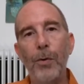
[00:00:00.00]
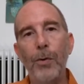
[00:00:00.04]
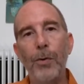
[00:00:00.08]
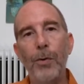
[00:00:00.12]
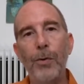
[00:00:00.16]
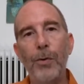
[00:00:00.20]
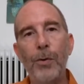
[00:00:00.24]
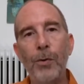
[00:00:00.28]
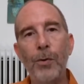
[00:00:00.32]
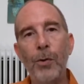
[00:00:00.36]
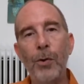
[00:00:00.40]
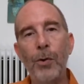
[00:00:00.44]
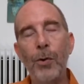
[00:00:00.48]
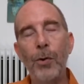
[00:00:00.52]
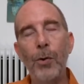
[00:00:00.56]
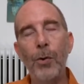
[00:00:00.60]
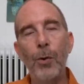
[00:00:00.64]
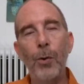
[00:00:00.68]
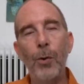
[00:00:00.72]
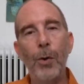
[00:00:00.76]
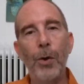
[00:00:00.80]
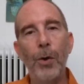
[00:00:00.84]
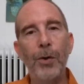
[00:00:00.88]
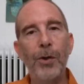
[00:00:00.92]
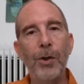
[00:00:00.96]
to
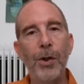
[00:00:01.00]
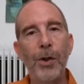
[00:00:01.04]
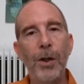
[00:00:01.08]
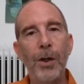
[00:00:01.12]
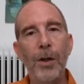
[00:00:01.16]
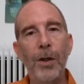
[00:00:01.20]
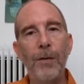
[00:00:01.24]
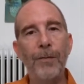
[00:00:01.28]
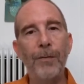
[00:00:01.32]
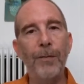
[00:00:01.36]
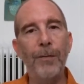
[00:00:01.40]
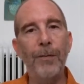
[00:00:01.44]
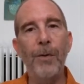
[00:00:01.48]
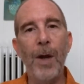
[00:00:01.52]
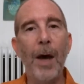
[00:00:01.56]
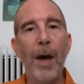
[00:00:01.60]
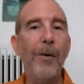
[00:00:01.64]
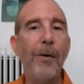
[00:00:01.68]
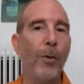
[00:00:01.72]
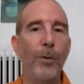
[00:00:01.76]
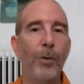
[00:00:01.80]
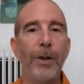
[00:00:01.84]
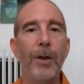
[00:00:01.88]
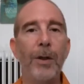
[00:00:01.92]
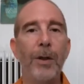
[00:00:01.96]
achieve not
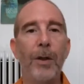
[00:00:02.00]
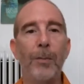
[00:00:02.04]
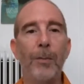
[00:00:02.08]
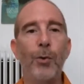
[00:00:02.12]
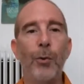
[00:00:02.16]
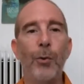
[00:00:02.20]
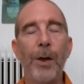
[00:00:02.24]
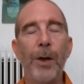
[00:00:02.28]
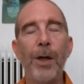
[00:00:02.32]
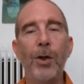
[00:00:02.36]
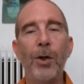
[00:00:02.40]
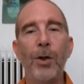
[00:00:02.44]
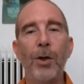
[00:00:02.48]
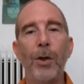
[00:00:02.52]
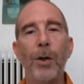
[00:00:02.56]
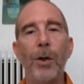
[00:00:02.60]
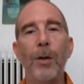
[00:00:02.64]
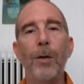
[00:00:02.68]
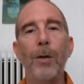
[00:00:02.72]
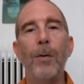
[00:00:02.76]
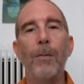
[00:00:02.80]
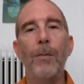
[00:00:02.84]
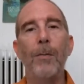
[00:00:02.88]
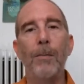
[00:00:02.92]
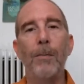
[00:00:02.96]
only liberation,
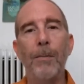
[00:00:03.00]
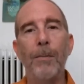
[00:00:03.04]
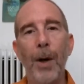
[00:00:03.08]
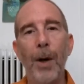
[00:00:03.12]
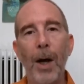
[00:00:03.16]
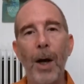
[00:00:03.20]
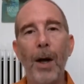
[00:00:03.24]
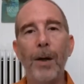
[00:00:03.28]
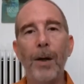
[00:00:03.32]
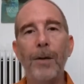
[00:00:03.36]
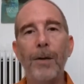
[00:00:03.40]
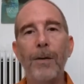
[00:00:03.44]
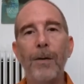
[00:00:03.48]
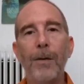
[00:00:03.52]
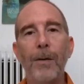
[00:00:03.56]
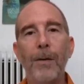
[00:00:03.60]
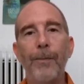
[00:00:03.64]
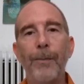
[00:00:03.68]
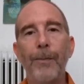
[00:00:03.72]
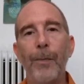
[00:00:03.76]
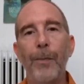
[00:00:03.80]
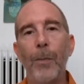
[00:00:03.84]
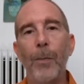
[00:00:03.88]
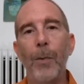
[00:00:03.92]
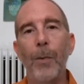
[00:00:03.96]
but
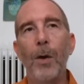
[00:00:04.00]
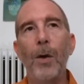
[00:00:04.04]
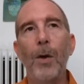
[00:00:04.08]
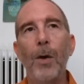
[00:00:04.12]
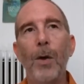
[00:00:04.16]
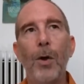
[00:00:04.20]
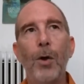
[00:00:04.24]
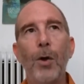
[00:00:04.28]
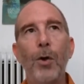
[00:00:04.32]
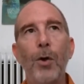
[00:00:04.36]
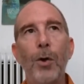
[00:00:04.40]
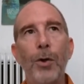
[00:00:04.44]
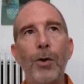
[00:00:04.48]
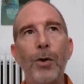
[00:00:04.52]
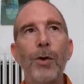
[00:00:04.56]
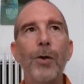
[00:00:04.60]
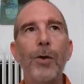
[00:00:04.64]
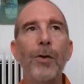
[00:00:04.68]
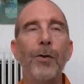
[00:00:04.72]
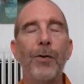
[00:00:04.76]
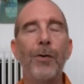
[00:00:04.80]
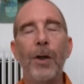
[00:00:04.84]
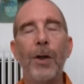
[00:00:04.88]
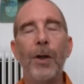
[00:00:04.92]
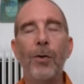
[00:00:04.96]

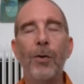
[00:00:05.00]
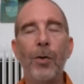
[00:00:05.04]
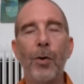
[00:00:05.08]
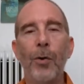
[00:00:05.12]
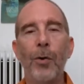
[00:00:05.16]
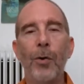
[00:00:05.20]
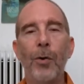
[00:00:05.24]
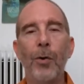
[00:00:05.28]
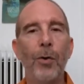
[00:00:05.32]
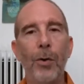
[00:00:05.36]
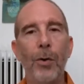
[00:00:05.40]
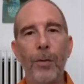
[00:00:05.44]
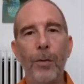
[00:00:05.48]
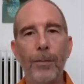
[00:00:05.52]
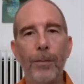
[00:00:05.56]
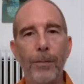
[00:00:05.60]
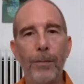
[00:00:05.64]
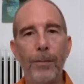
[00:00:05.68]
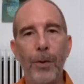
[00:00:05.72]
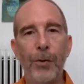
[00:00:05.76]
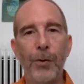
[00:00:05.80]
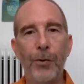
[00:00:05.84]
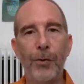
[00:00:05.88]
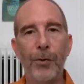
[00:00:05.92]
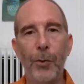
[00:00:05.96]
Krishna's eternal
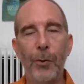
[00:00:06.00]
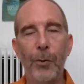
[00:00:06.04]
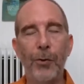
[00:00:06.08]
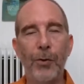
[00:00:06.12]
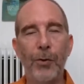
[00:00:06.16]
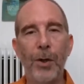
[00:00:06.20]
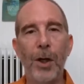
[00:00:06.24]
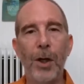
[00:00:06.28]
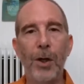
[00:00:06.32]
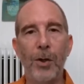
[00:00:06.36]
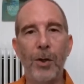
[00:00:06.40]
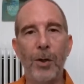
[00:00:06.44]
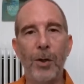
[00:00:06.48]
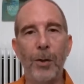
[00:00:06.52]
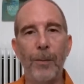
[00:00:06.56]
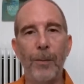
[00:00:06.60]
association.